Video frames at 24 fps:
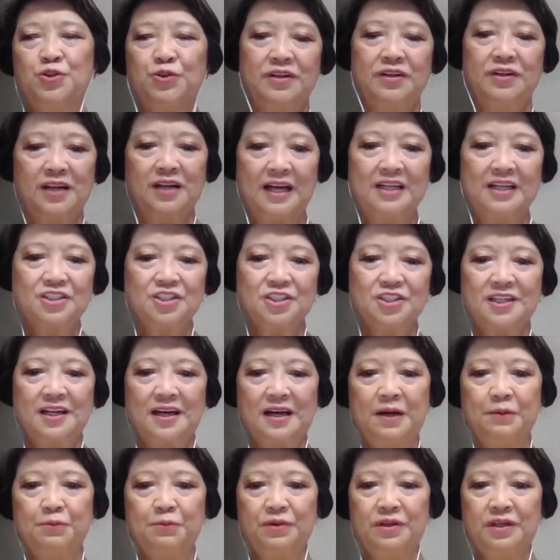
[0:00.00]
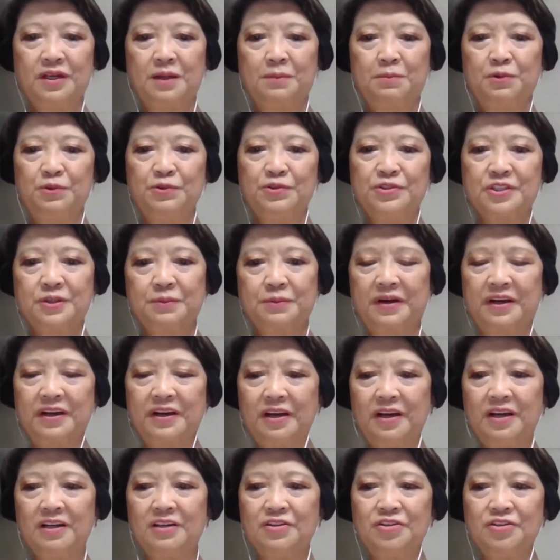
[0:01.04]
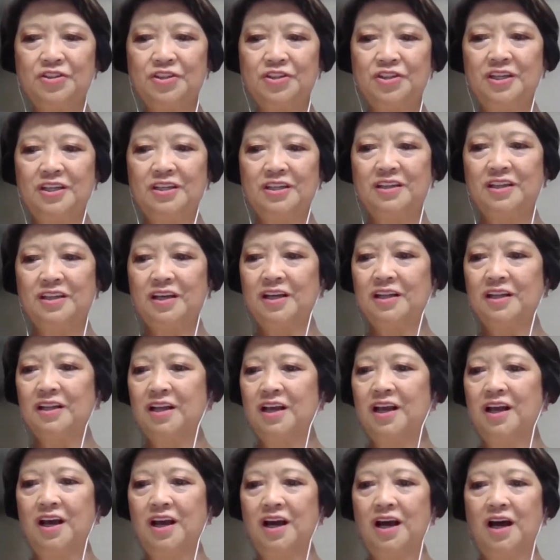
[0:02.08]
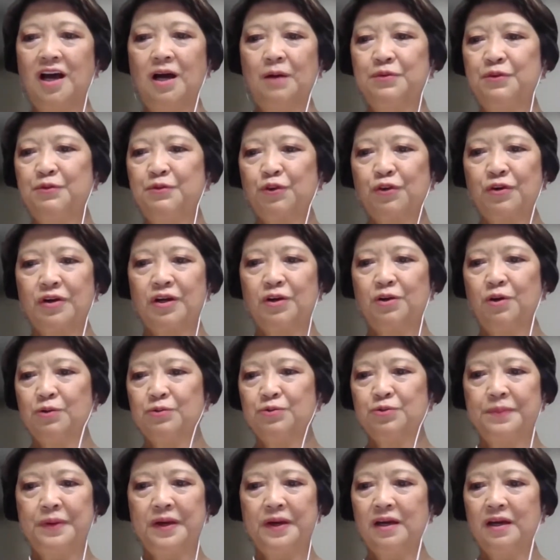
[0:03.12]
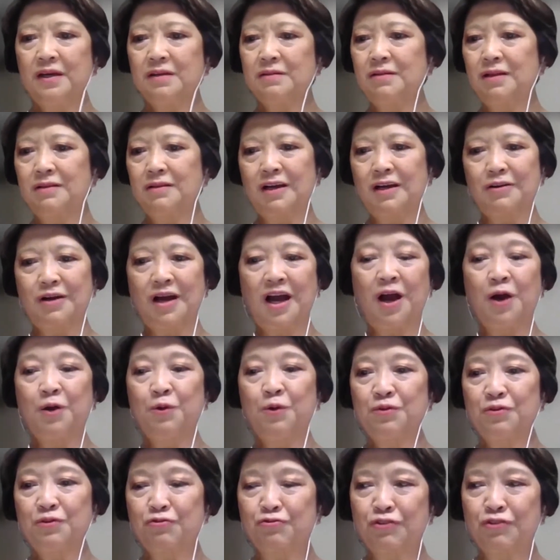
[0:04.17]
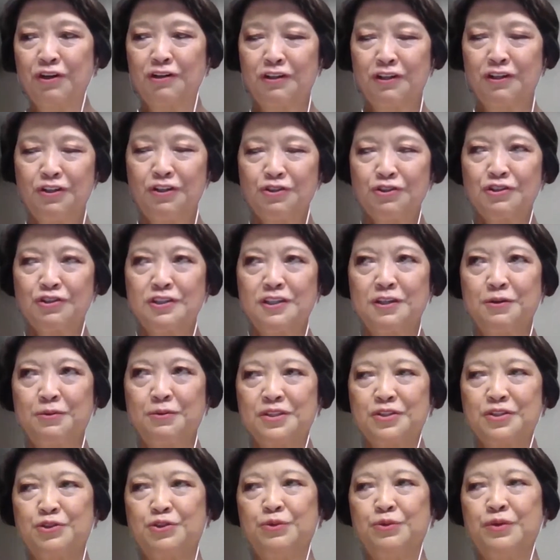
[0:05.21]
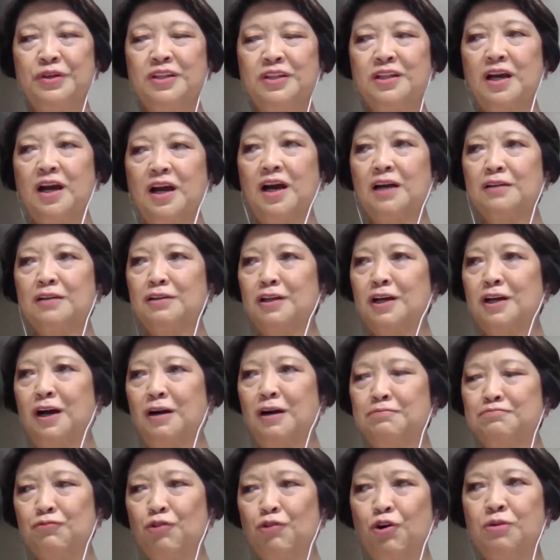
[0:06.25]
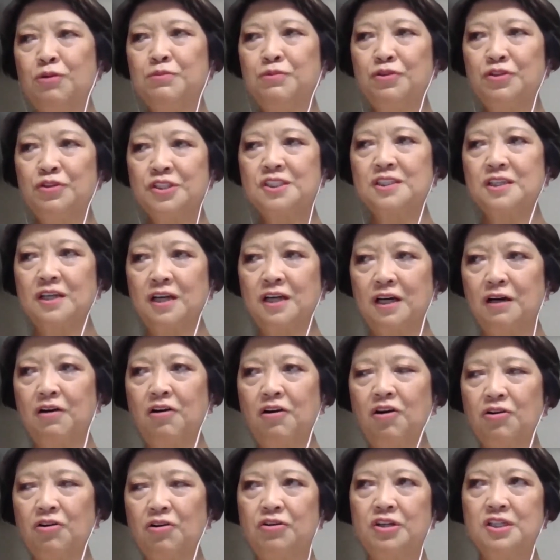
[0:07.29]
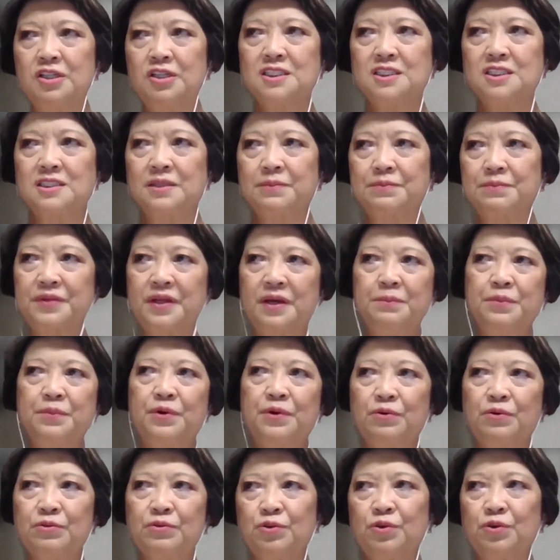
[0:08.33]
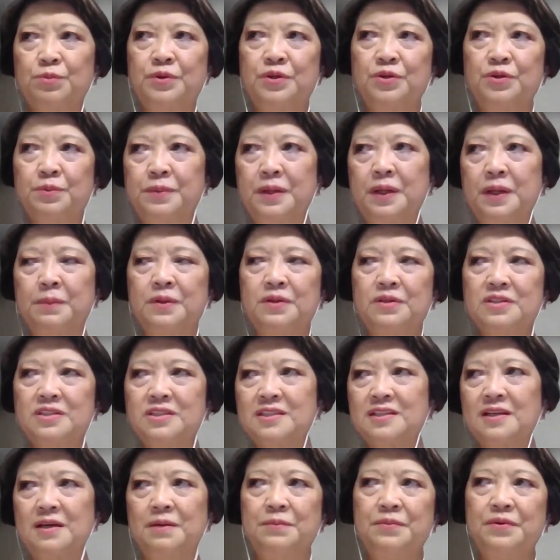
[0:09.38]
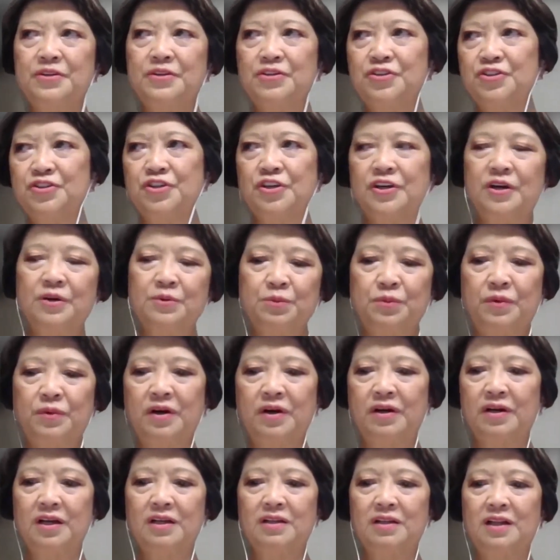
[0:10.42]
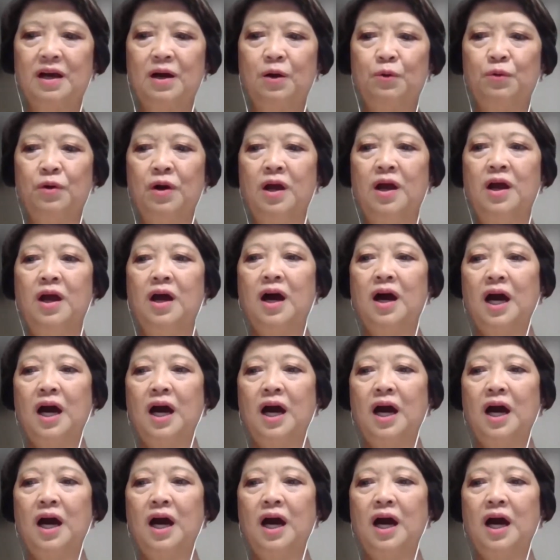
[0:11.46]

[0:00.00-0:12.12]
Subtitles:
during lunchtime when I'm losing my energy. And then before I go to bed, I religiously was doing that almost August, September, October, November, December, January, and now